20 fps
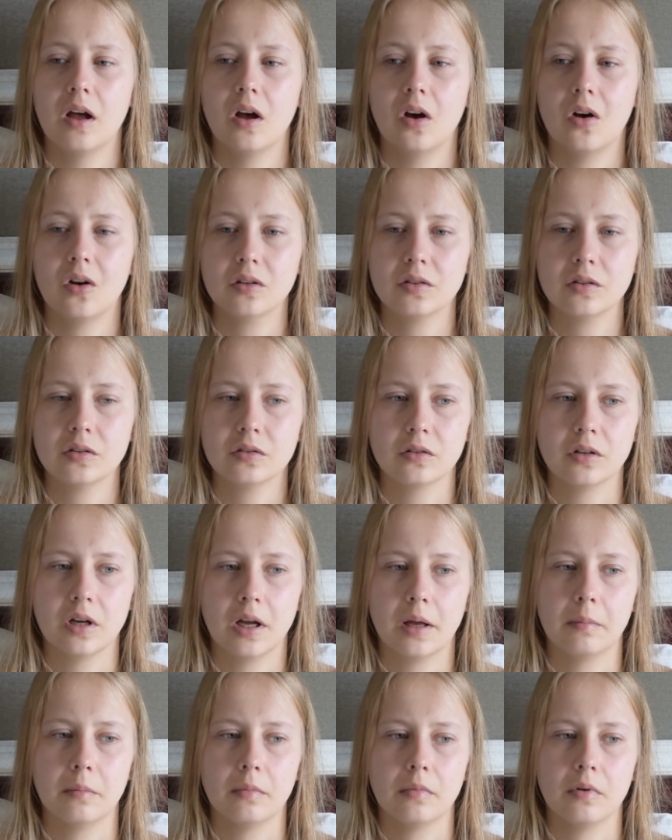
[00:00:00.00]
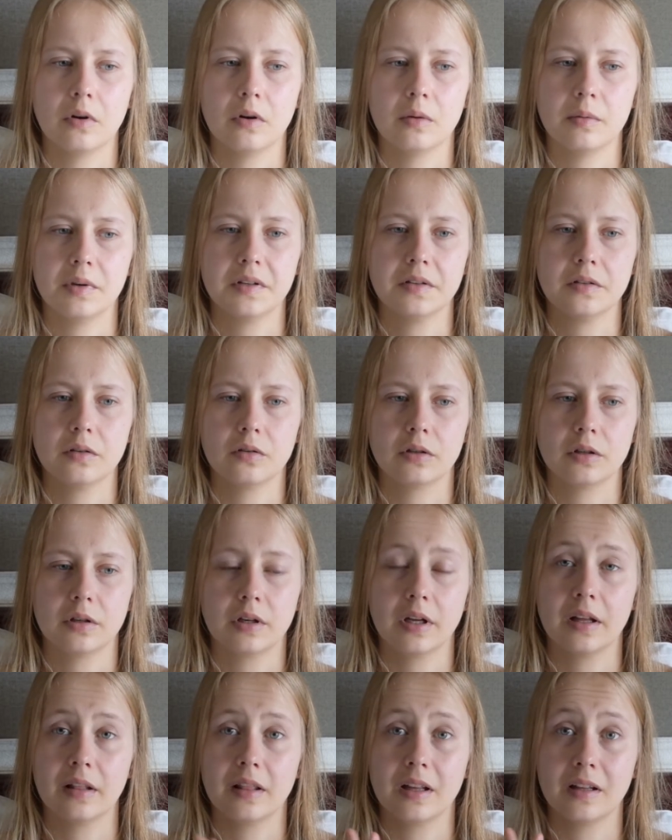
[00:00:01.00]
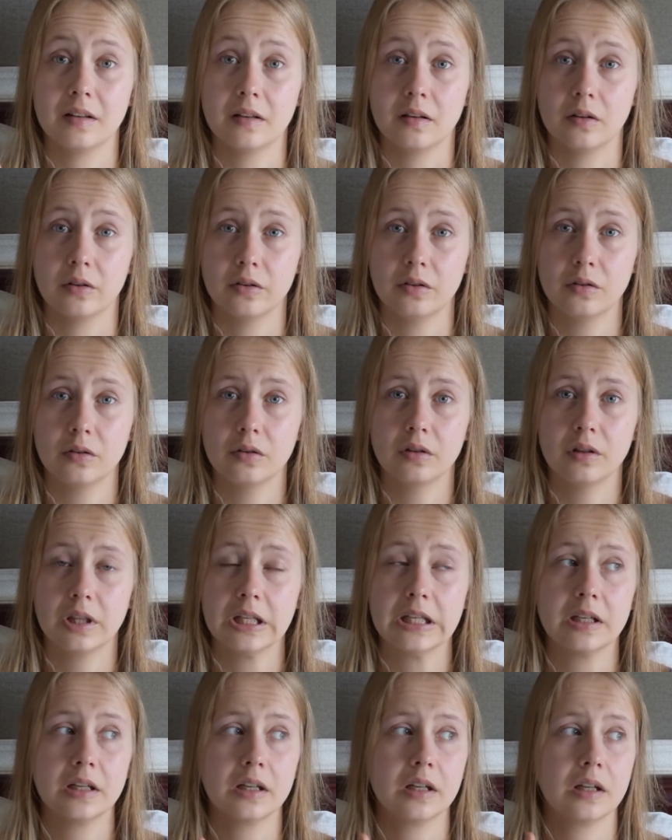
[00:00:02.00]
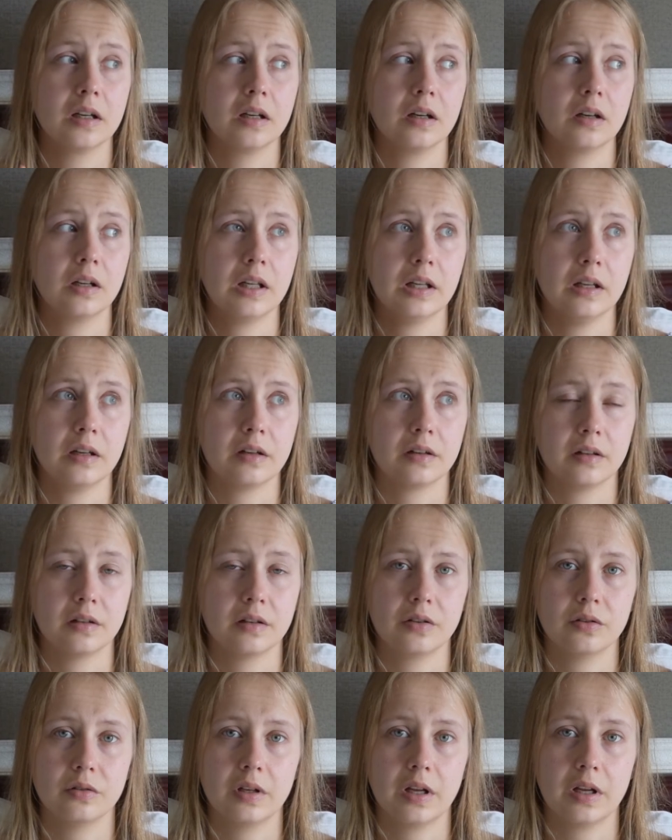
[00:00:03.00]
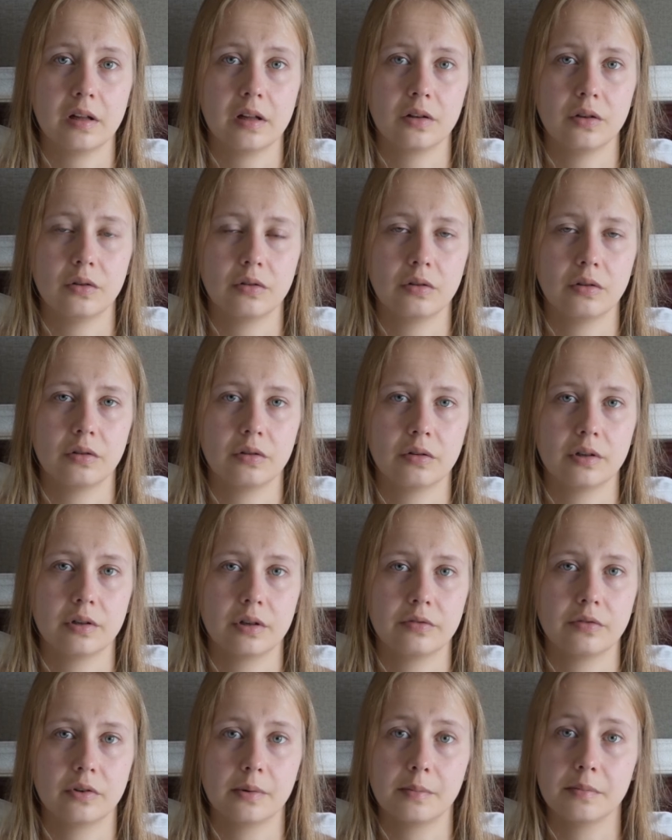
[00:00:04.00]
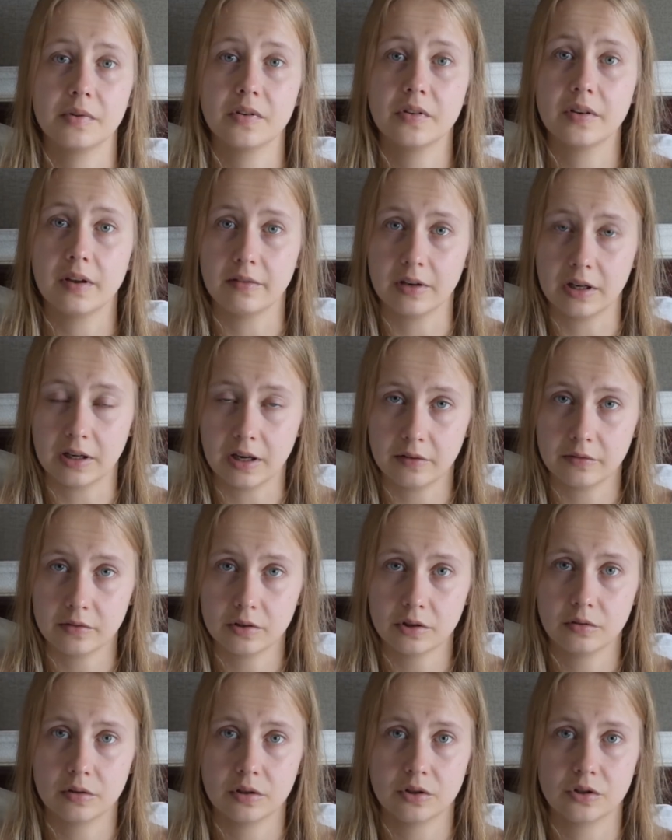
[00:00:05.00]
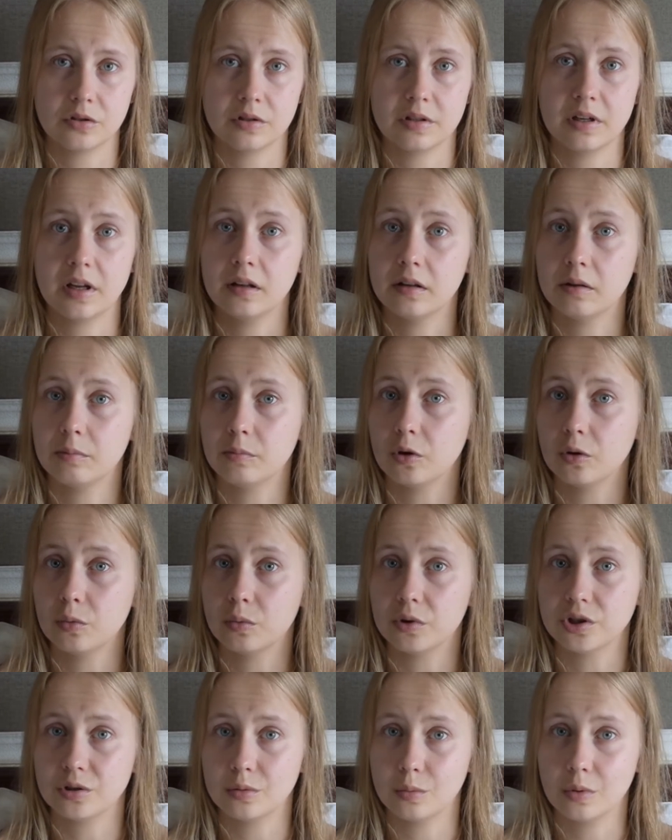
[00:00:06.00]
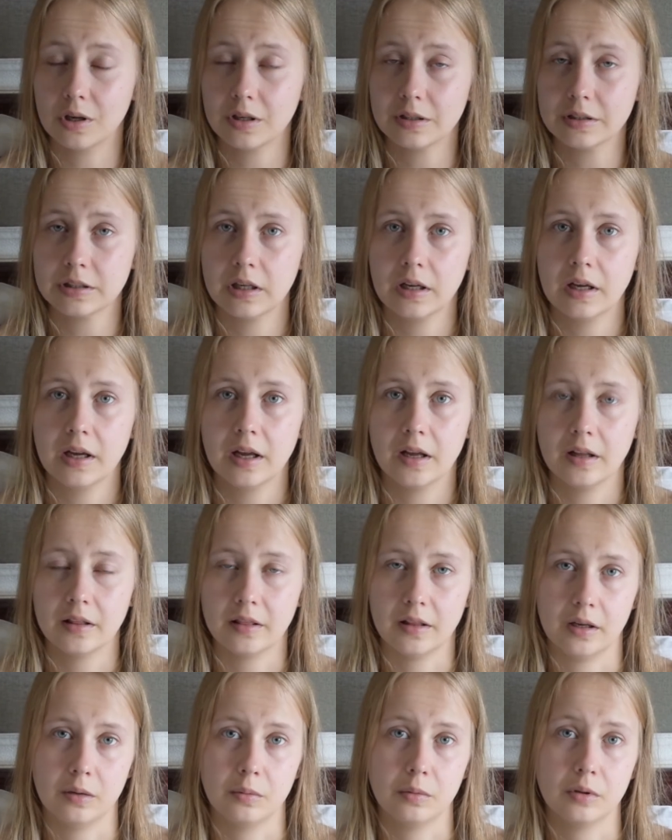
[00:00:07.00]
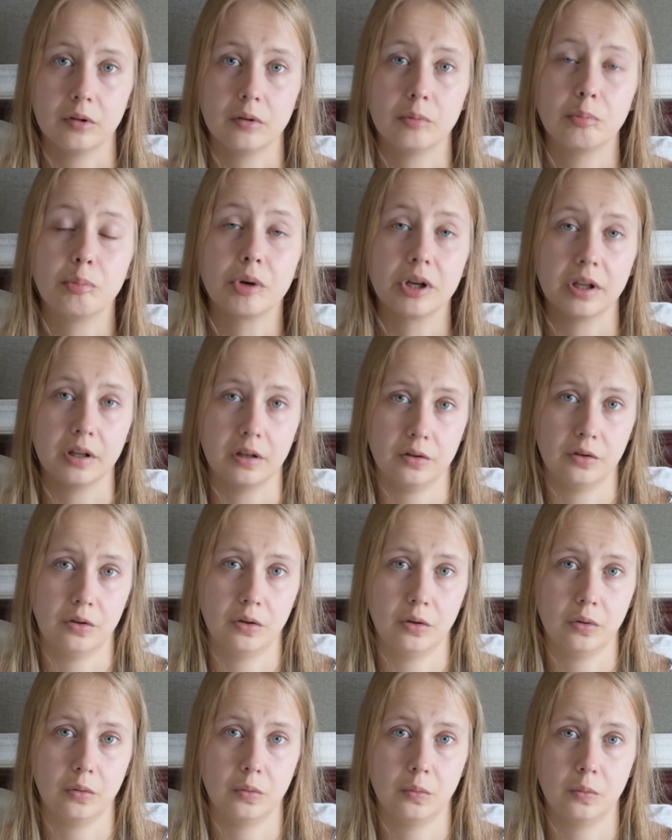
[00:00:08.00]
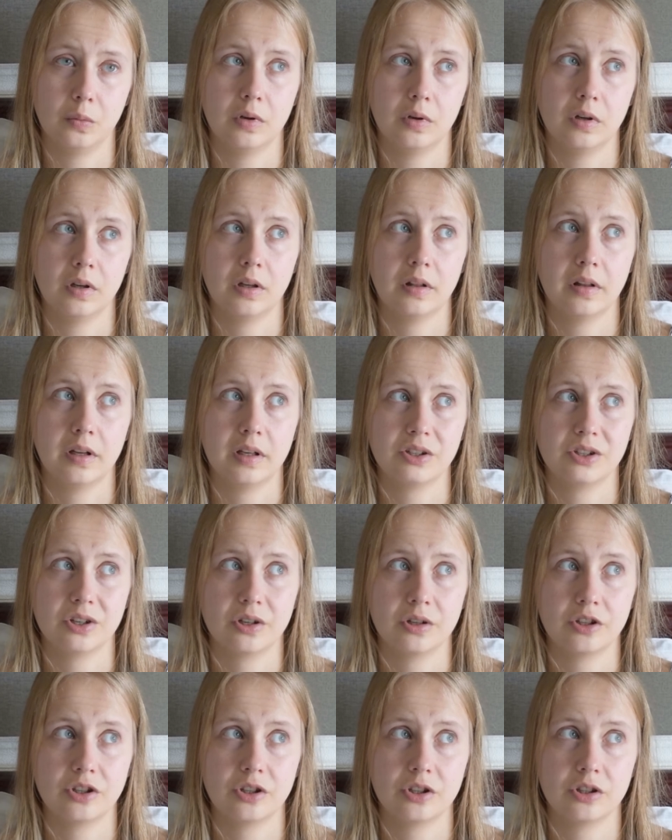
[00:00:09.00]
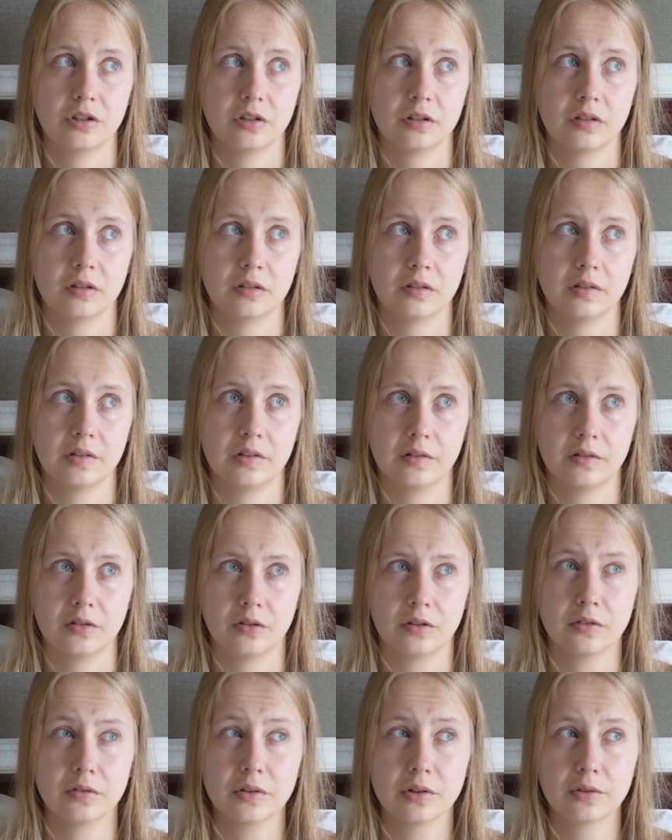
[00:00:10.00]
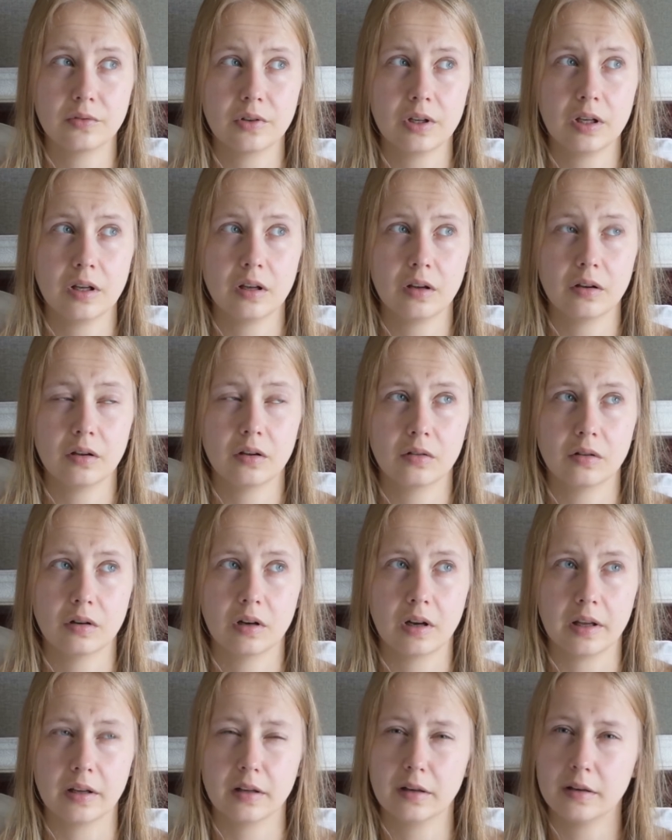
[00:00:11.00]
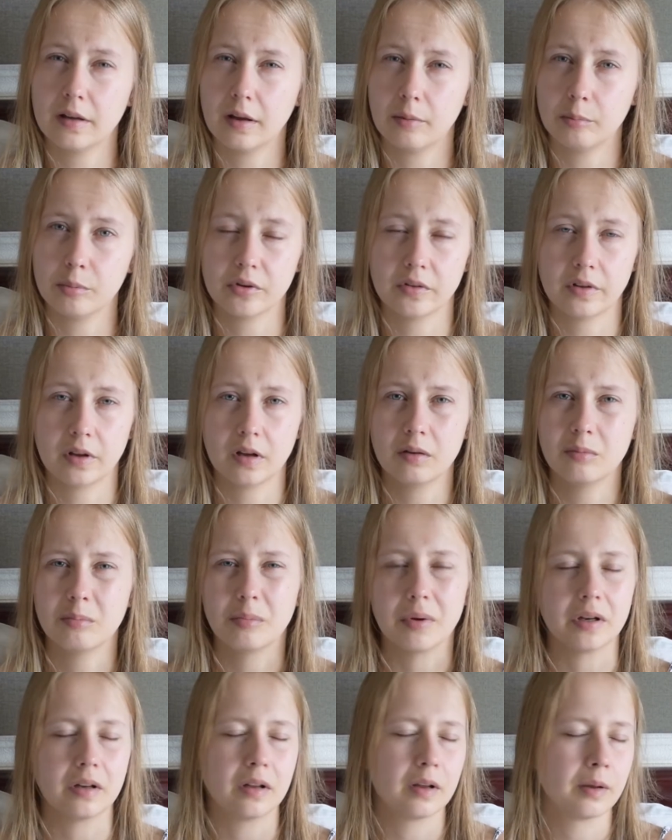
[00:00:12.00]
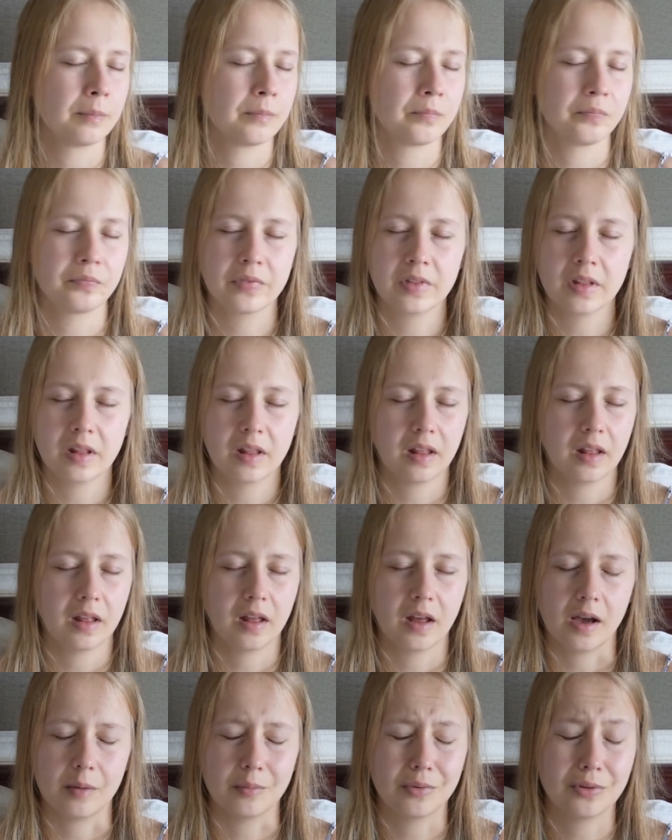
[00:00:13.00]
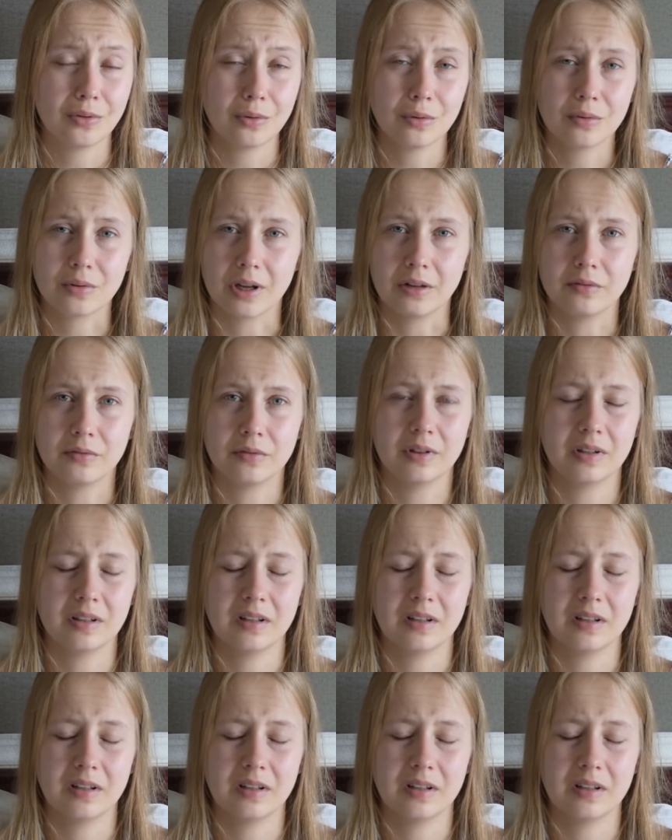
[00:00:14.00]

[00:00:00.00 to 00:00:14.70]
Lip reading: Also, I'm always ordering, that's also a good thing. Here in this hotel, you can order from 7-Eleven. You can just let them know what you want, and they will bring it to you. They charge a service fee, like 10%, but I'm so grateful.